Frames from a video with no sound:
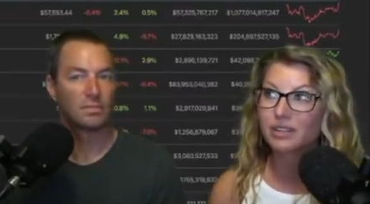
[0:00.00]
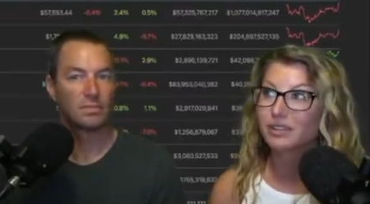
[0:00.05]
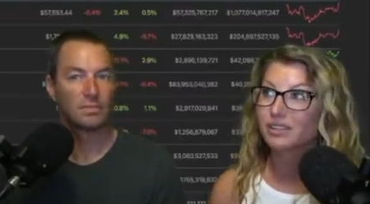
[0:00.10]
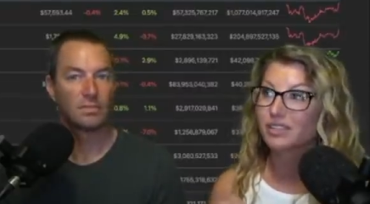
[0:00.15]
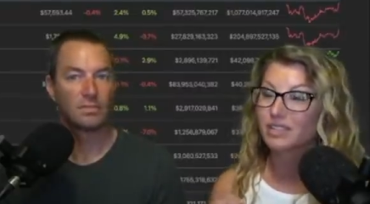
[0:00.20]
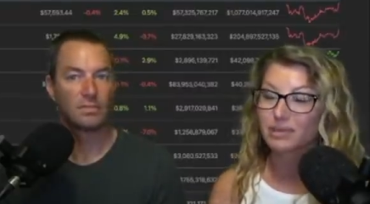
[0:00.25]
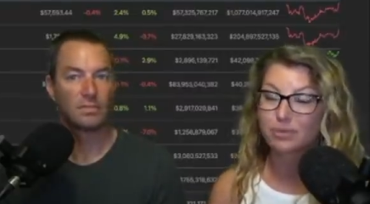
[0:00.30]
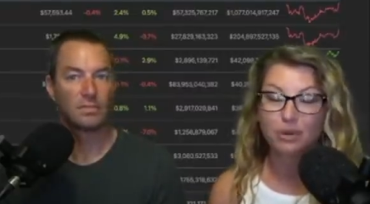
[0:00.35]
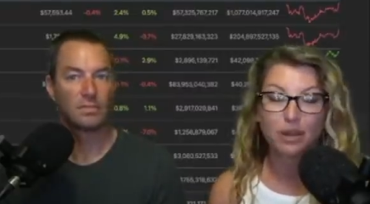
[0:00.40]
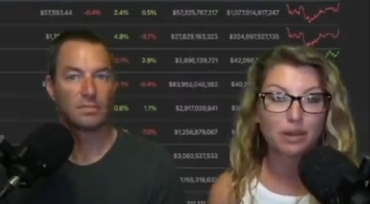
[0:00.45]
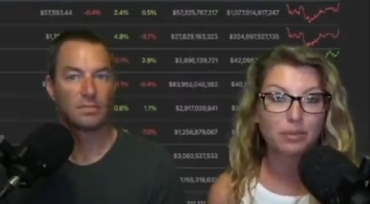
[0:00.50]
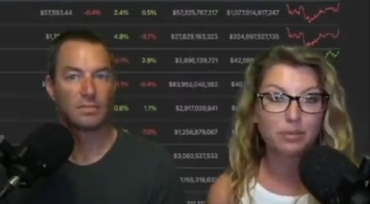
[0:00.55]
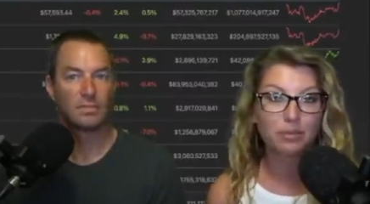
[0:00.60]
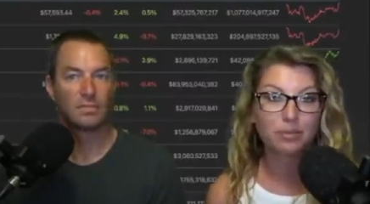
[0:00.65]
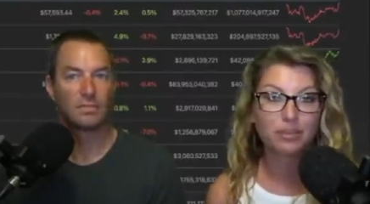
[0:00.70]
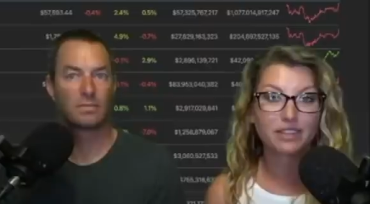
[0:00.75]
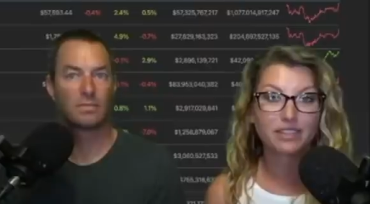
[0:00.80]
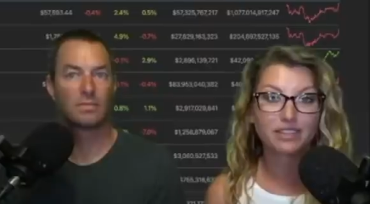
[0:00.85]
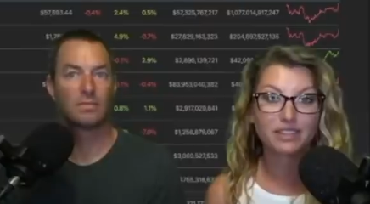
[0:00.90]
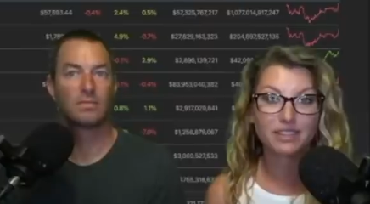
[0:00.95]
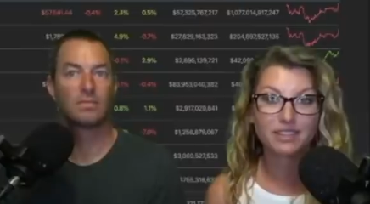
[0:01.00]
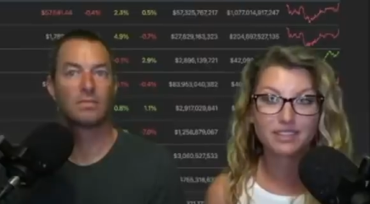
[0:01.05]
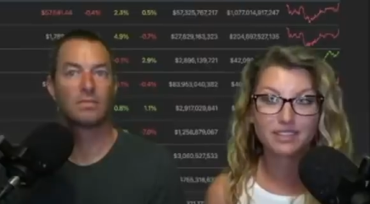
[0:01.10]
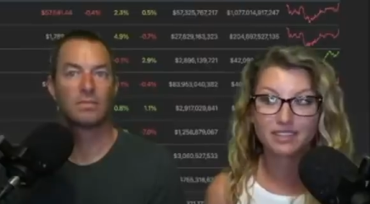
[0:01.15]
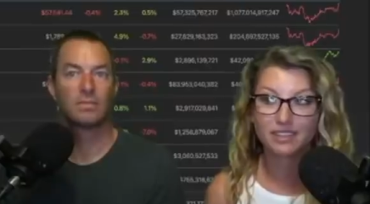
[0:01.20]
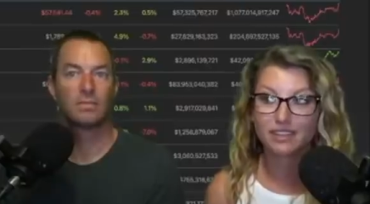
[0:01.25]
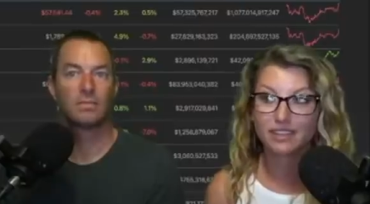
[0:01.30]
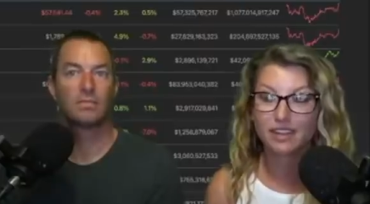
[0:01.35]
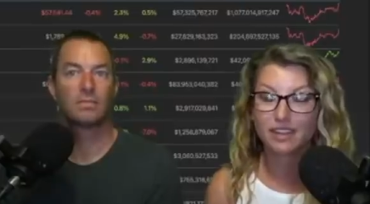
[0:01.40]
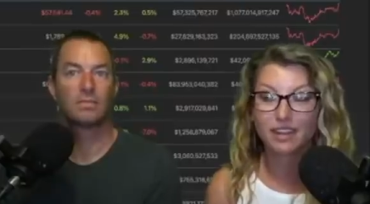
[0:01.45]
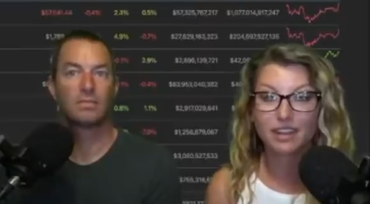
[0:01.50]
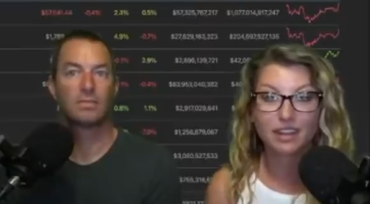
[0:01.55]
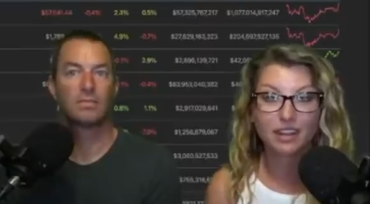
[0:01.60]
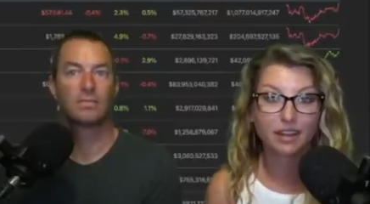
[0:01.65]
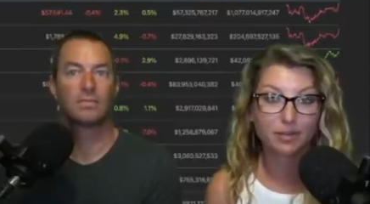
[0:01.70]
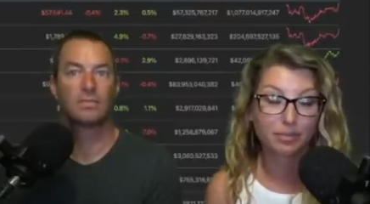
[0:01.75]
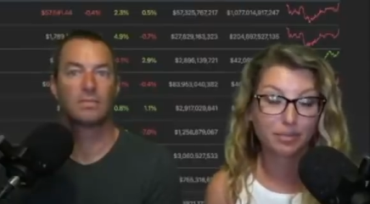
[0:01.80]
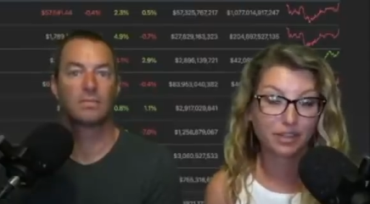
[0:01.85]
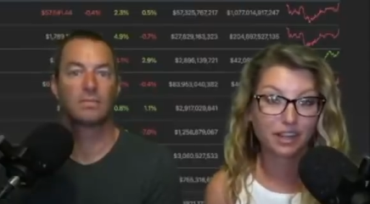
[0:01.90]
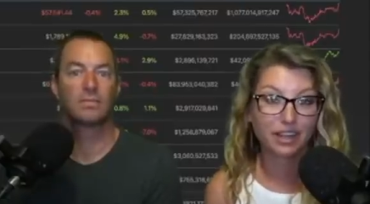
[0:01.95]
Speaker 1: this probably doesn't
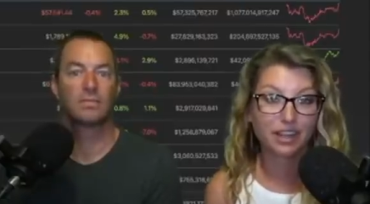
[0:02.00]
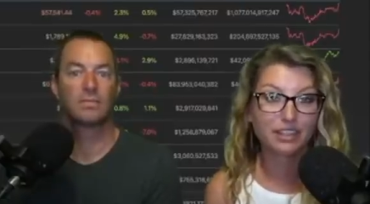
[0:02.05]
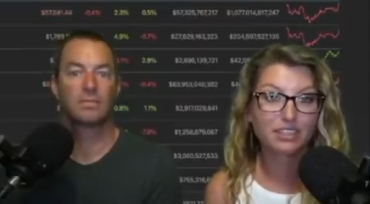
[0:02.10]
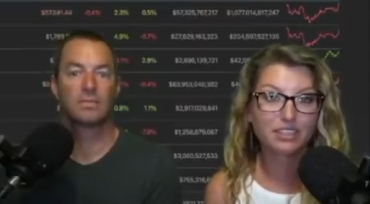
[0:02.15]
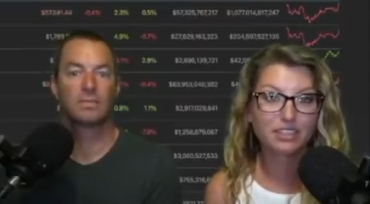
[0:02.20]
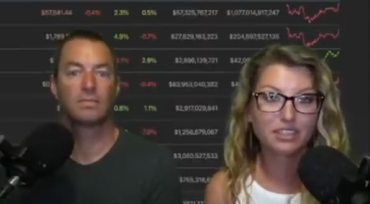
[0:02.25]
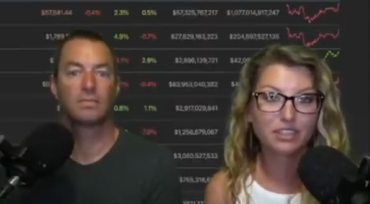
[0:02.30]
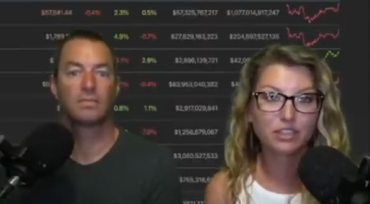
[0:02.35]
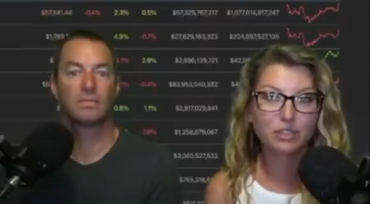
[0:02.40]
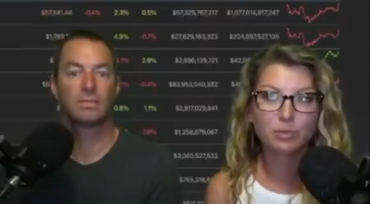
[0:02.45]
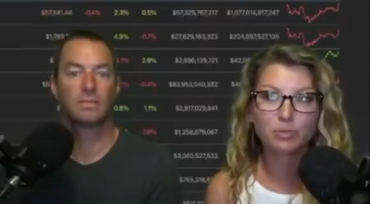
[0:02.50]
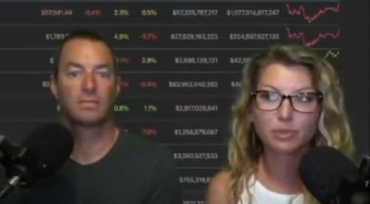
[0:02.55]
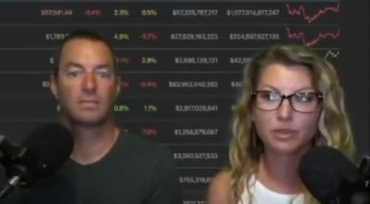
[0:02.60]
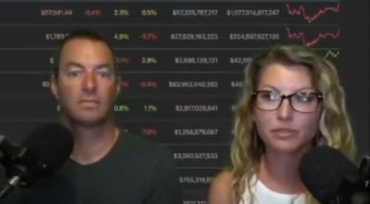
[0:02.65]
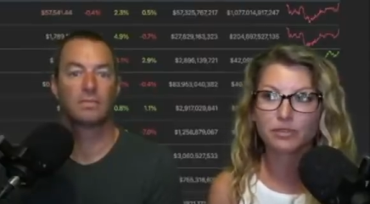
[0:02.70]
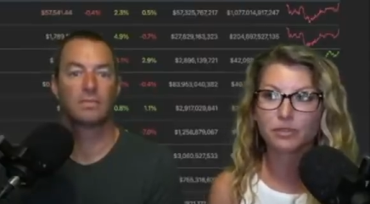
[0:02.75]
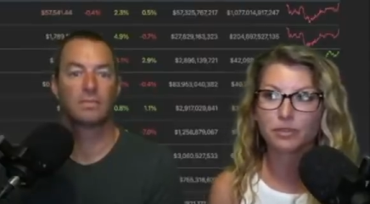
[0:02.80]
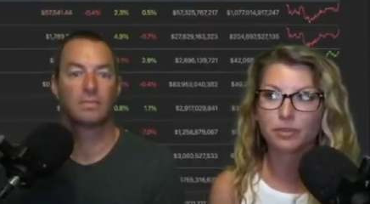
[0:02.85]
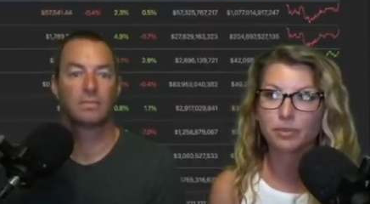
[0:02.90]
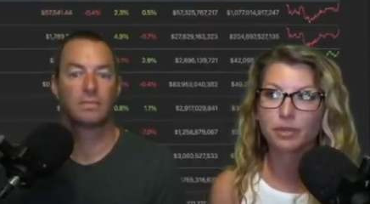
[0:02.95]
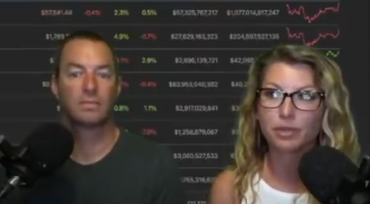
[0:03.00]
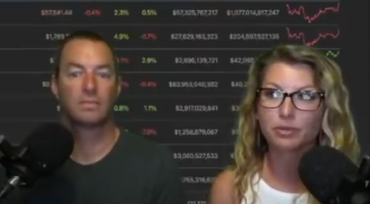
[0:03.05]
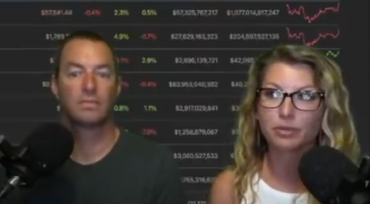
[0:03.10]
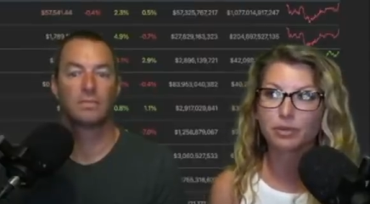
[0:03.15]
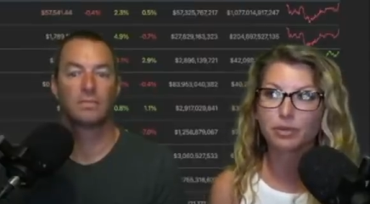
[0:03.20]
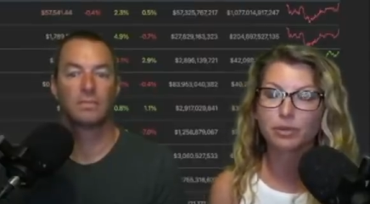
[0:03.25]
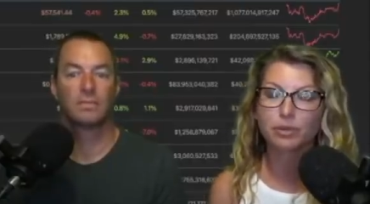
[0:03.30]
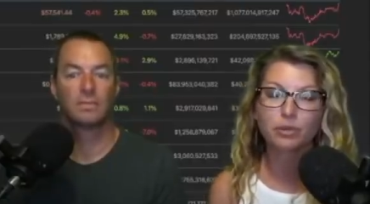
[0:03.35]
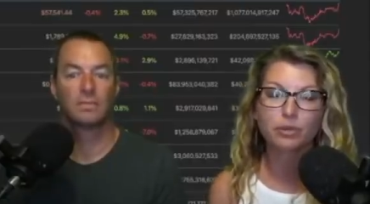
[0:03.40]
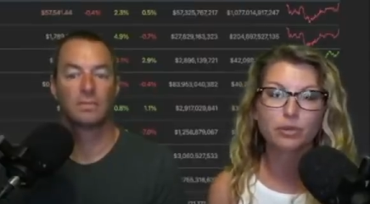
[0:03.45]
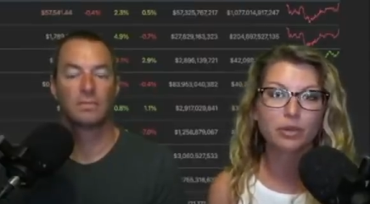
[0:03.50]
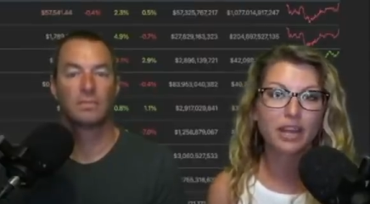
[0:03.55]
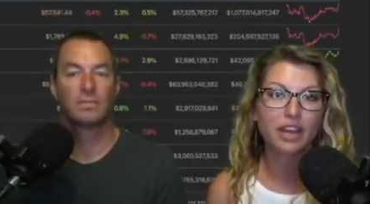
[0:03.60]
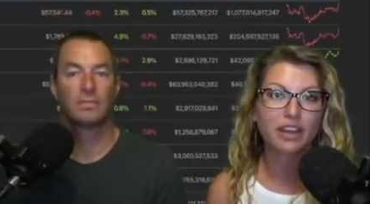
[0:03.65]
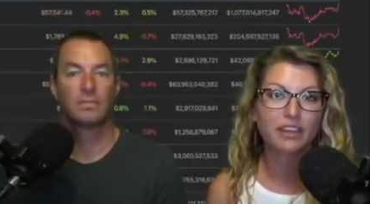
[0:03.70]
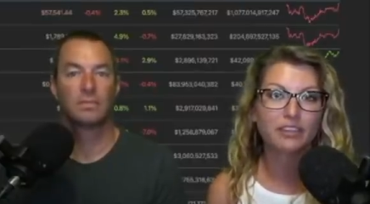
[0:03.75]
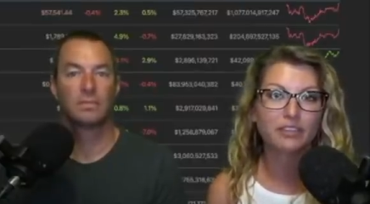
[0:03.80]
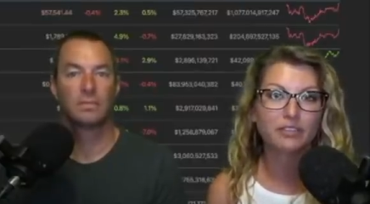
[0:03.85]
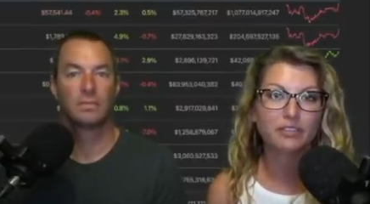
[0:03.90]
apply to you, but for people who have,